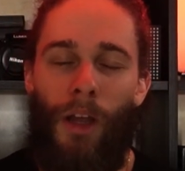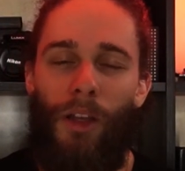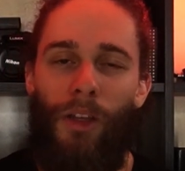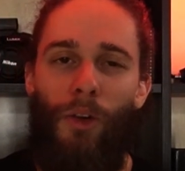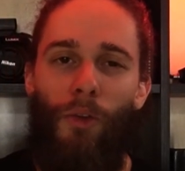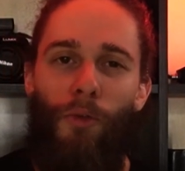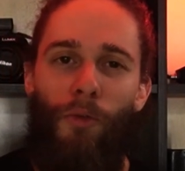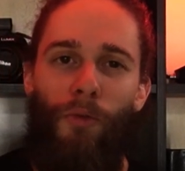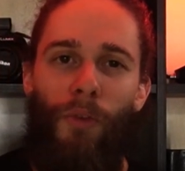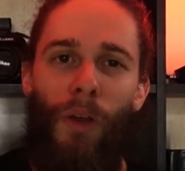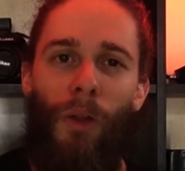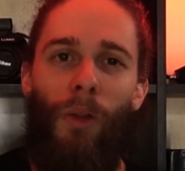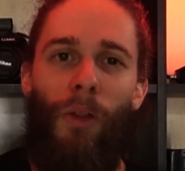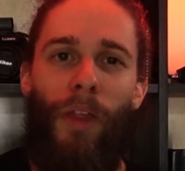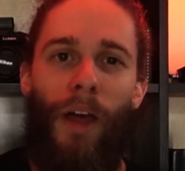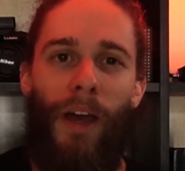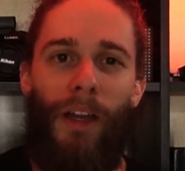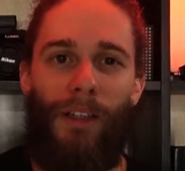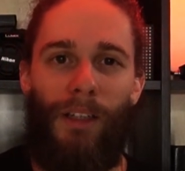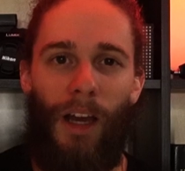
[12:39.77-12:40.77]
You fill
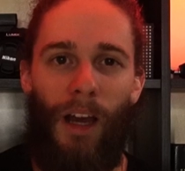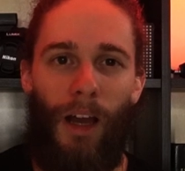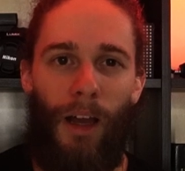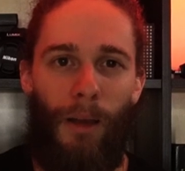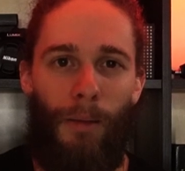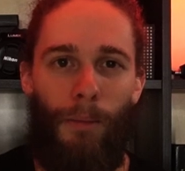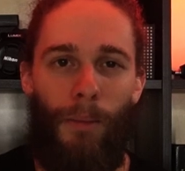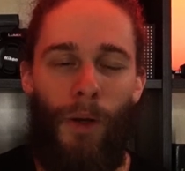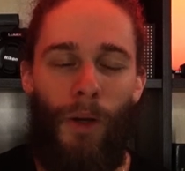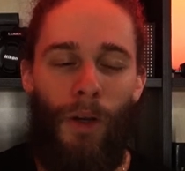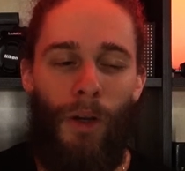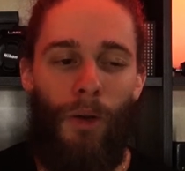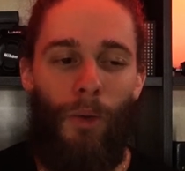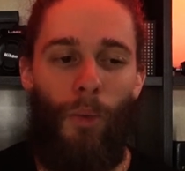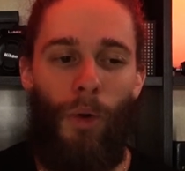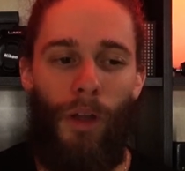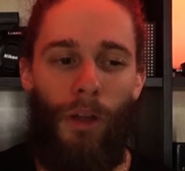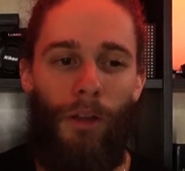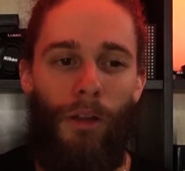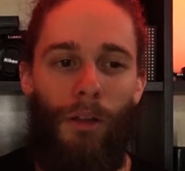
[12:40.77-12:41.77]
that time
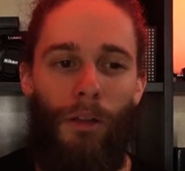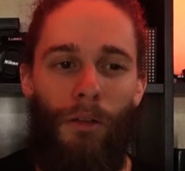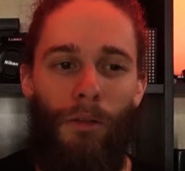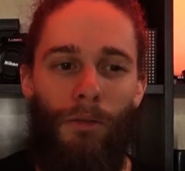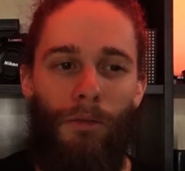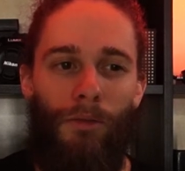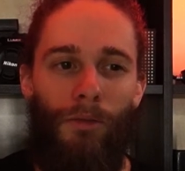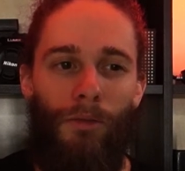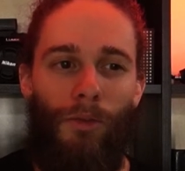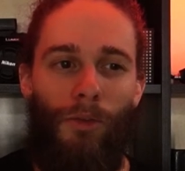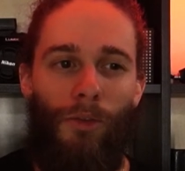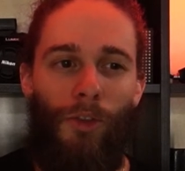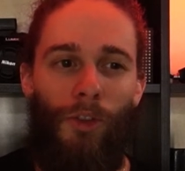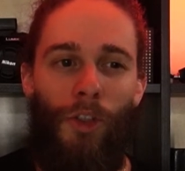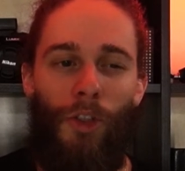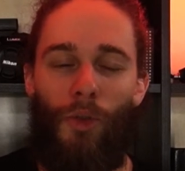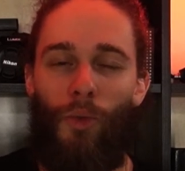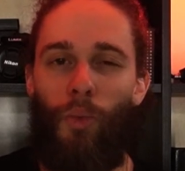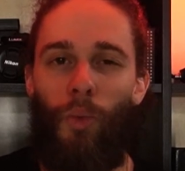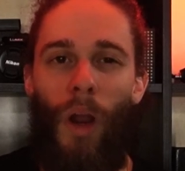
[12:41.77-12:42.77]
with
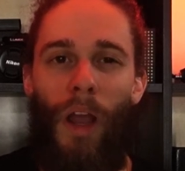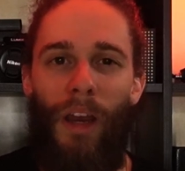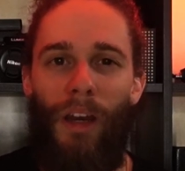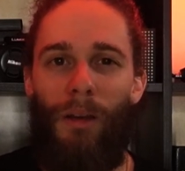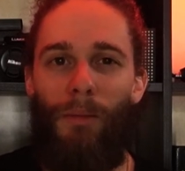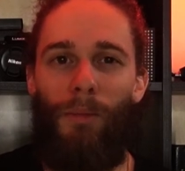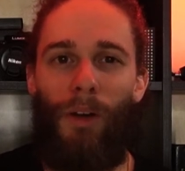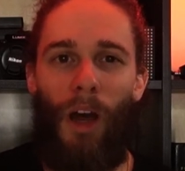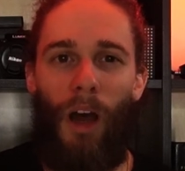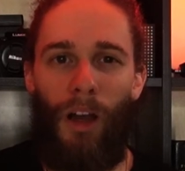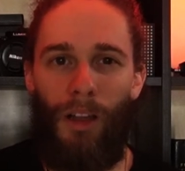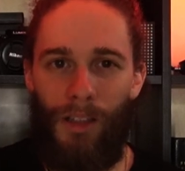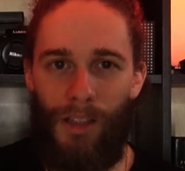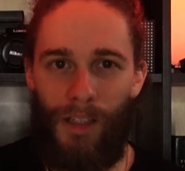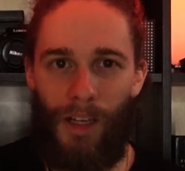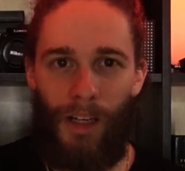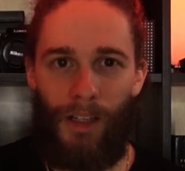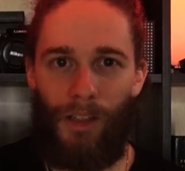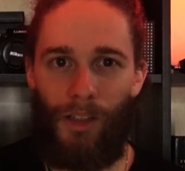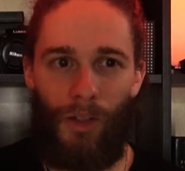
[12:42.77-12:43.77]
just random
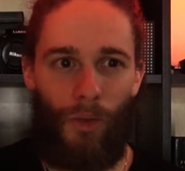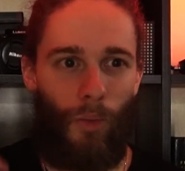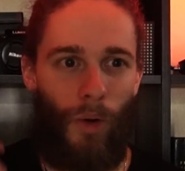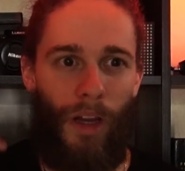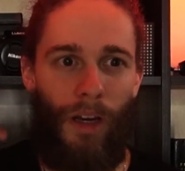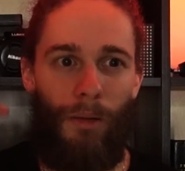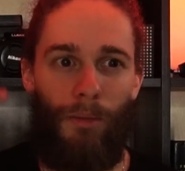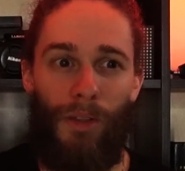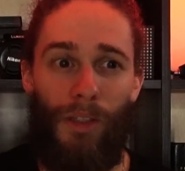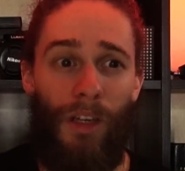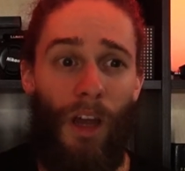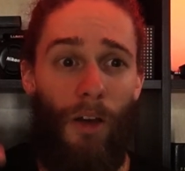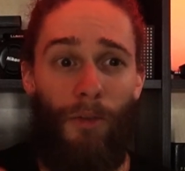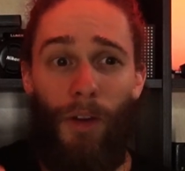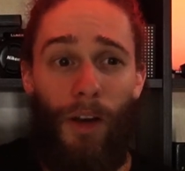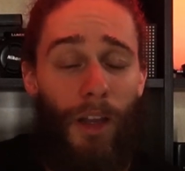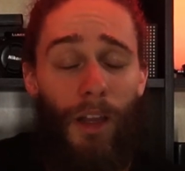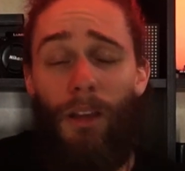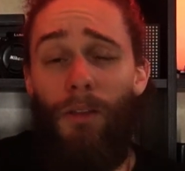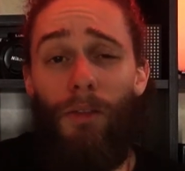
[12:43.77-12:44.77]
nonsense and random stuff.
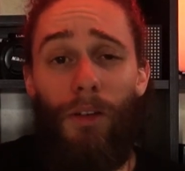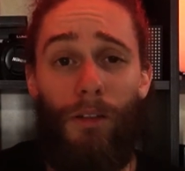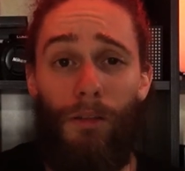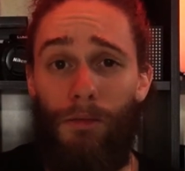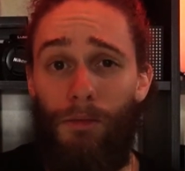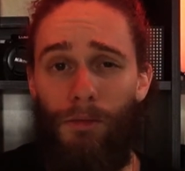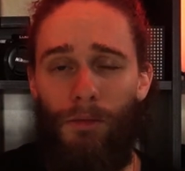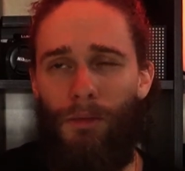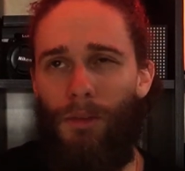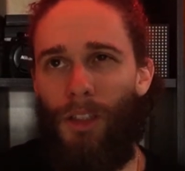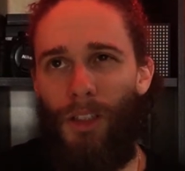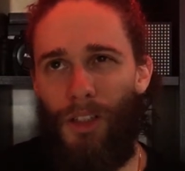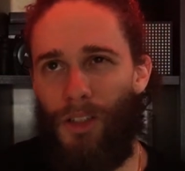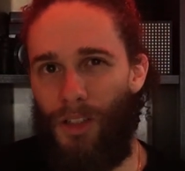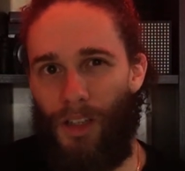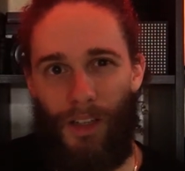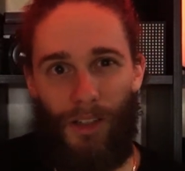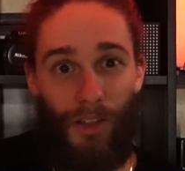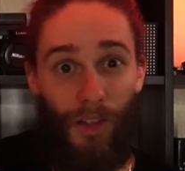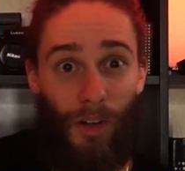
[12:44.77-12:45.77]
And even, it
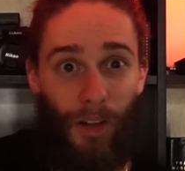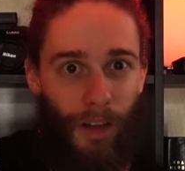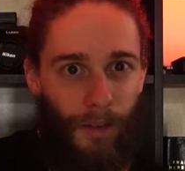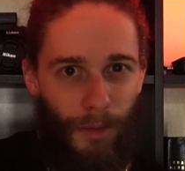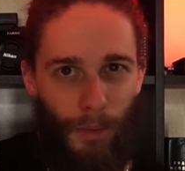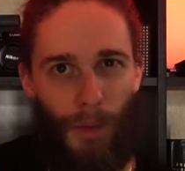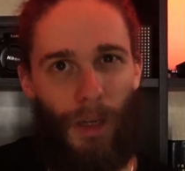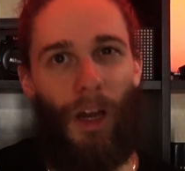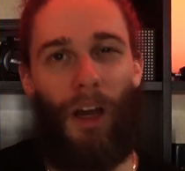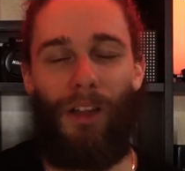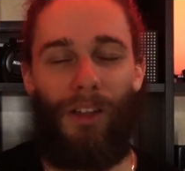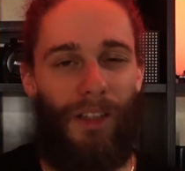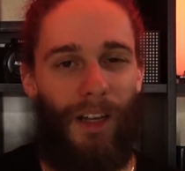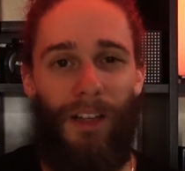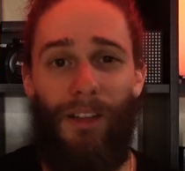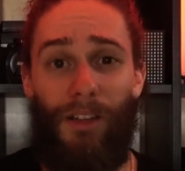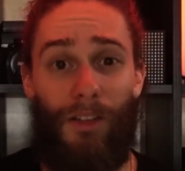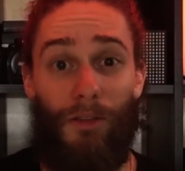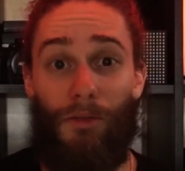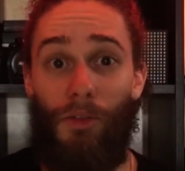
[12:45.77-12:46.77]
doesn't necessarily have to be
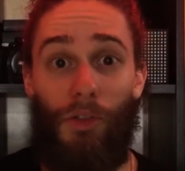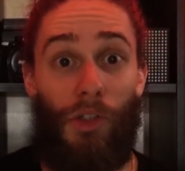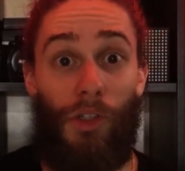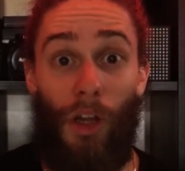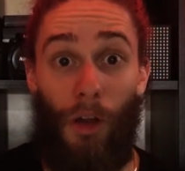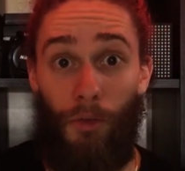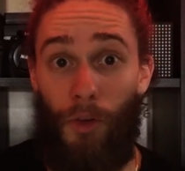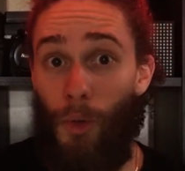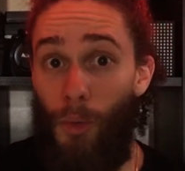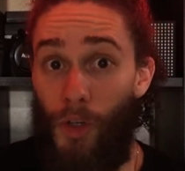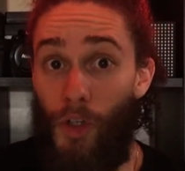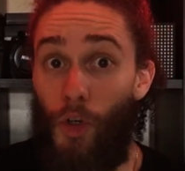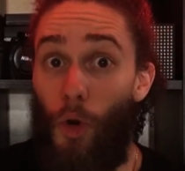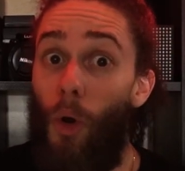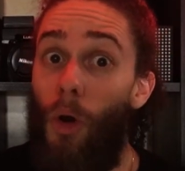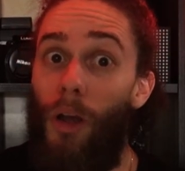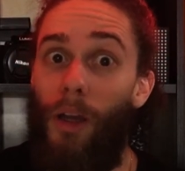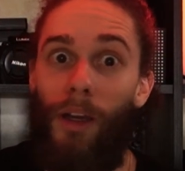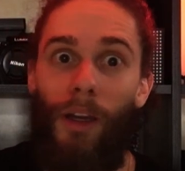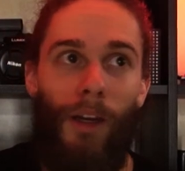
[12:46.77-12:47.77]
nonsense. It's stuff you
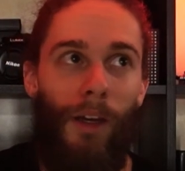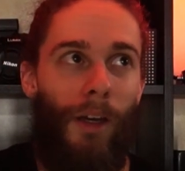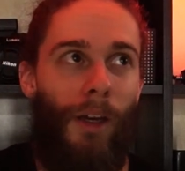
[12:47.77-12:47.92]
enjoy.